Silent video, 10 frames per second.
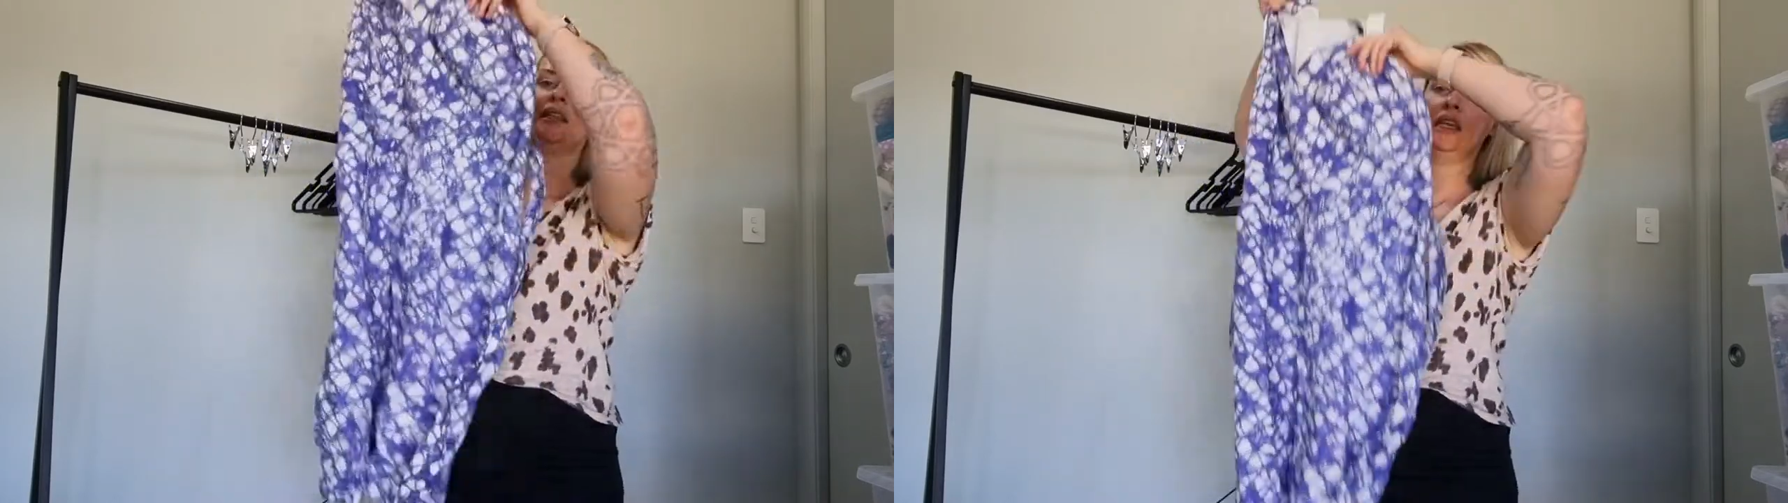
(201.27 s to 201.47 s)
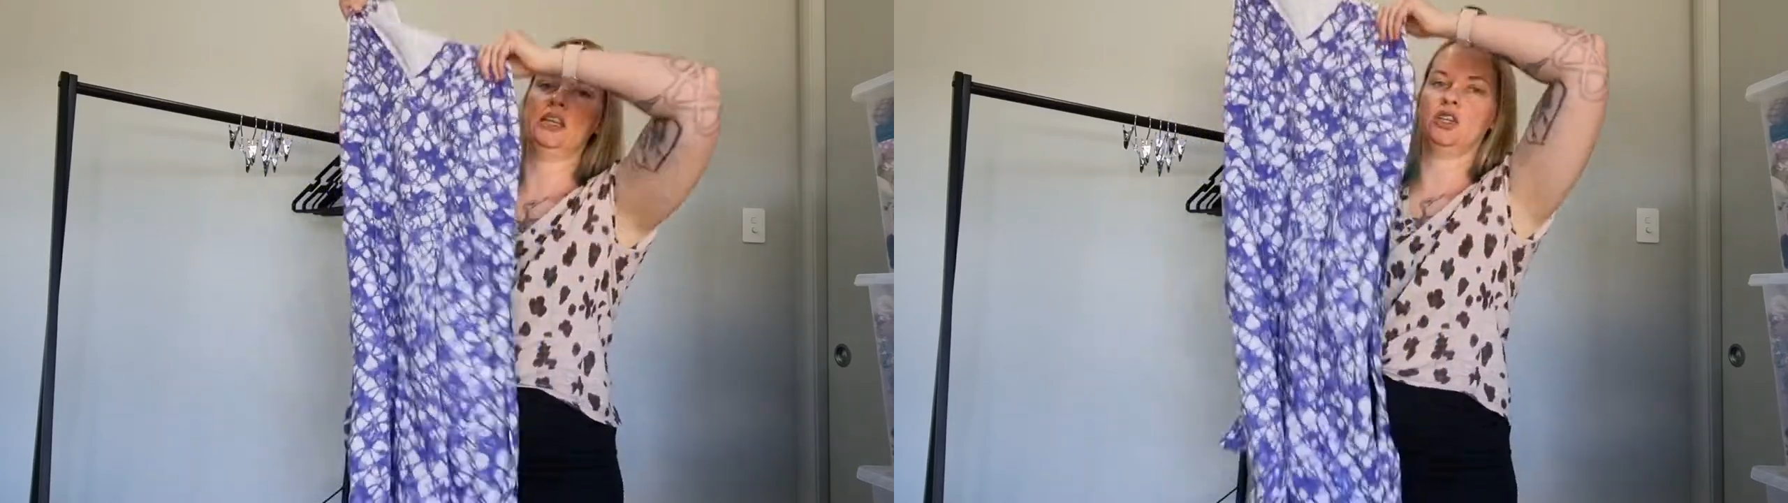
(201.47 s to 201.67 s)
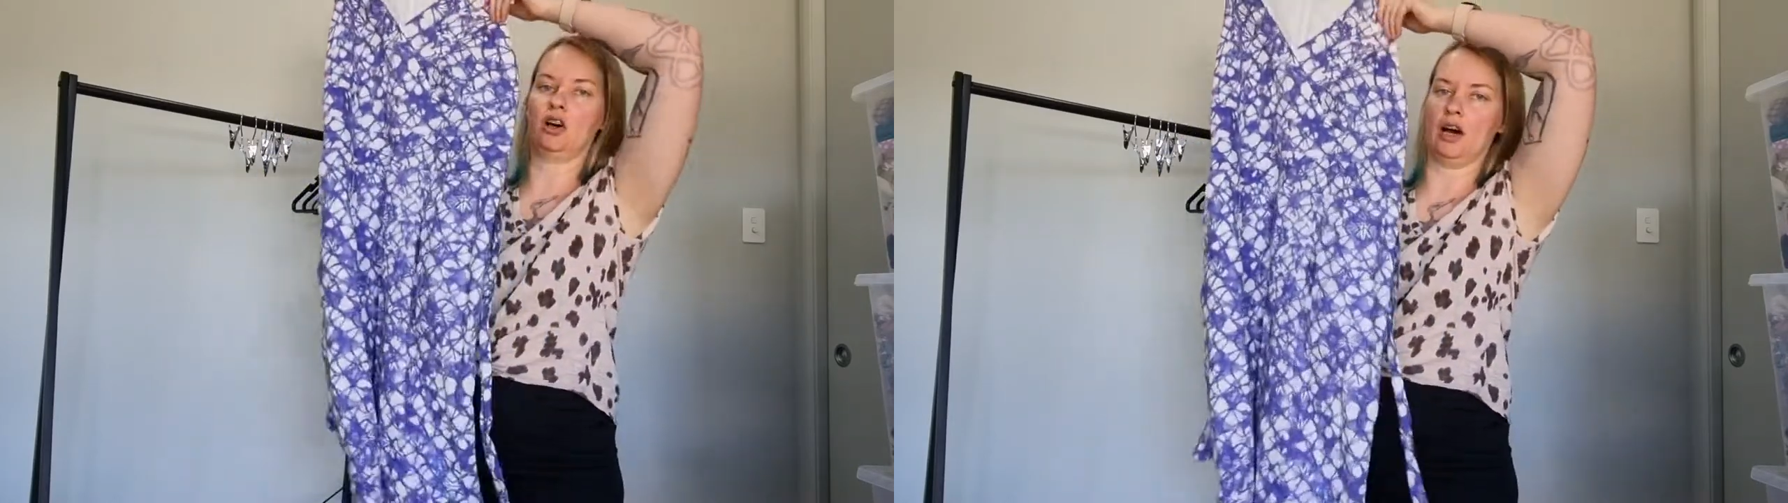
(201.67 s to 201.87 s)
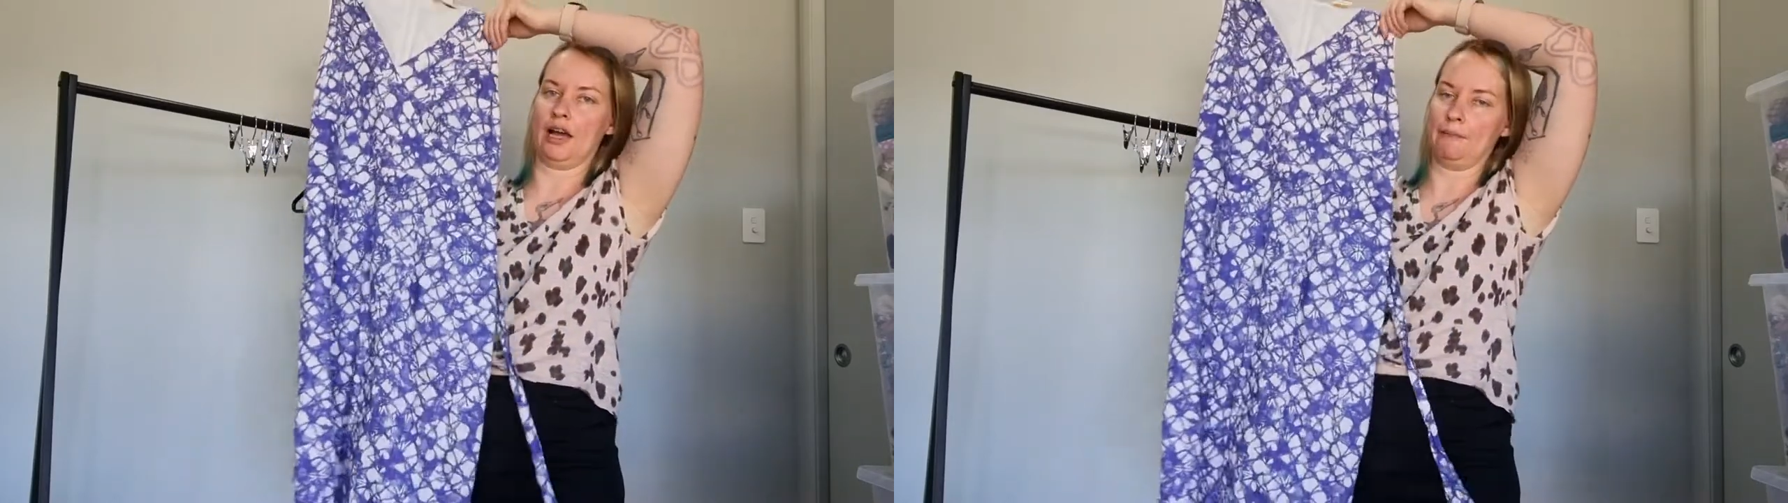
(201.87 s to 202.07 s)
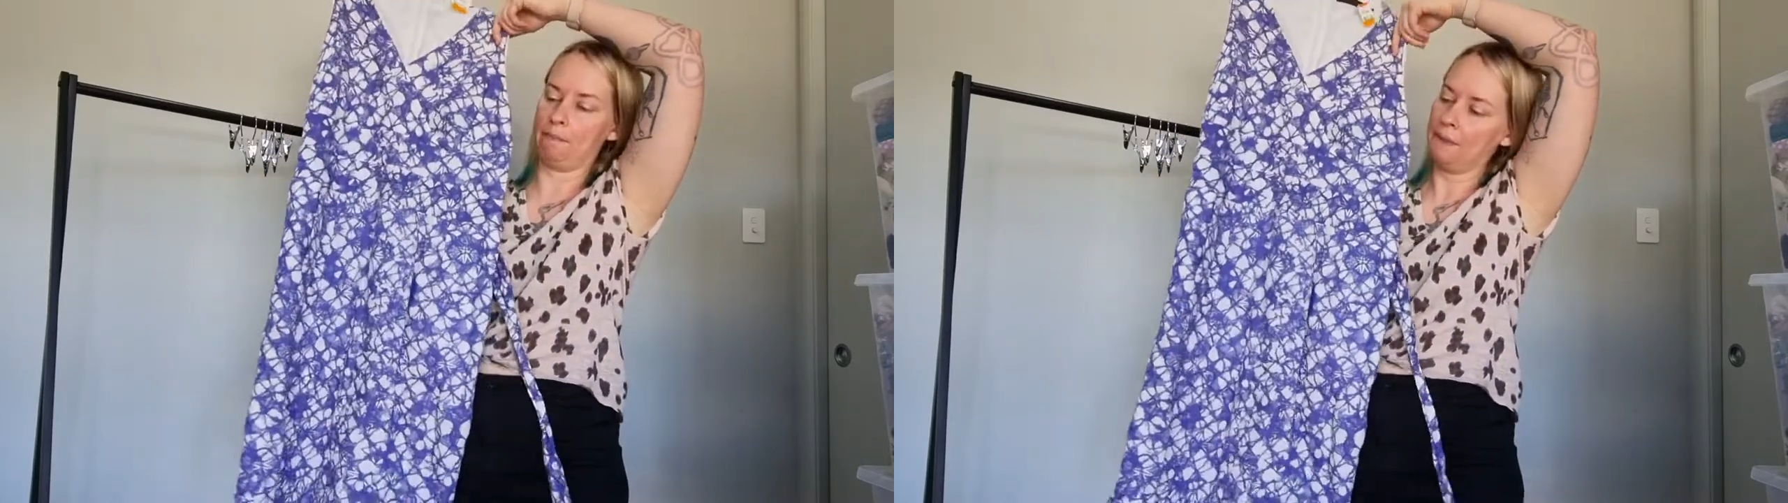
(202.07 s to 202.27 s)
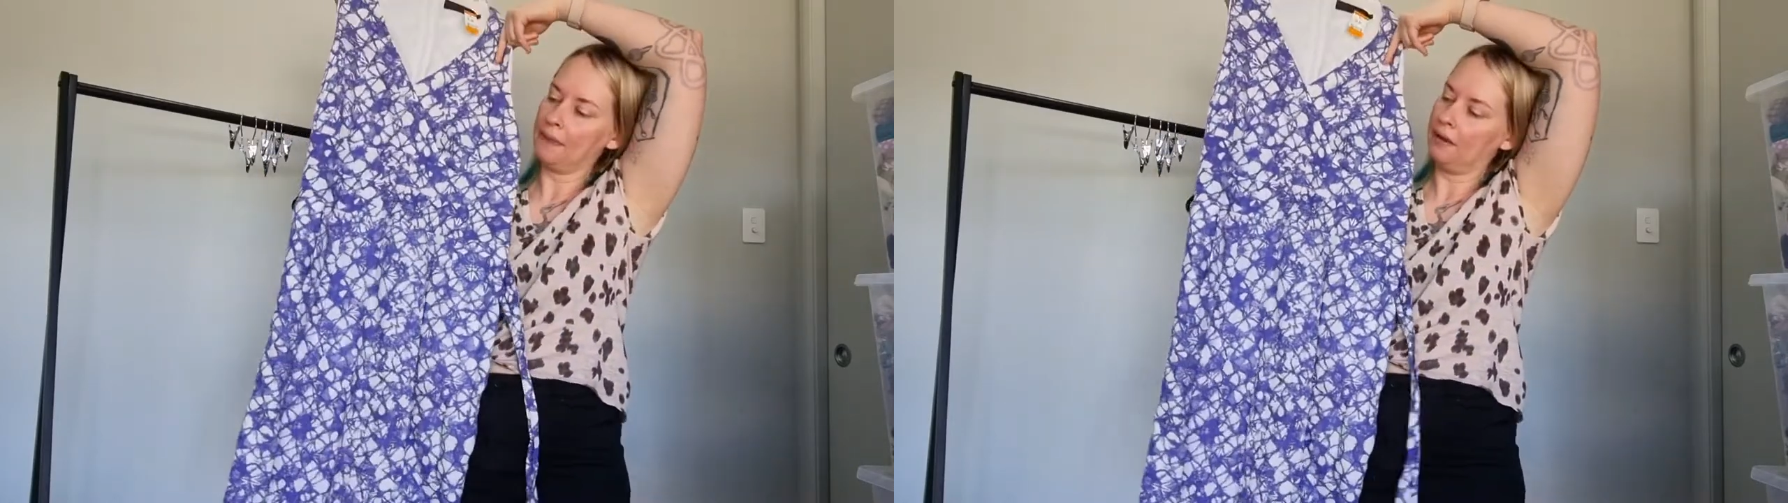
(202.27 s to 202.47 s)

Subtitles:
in time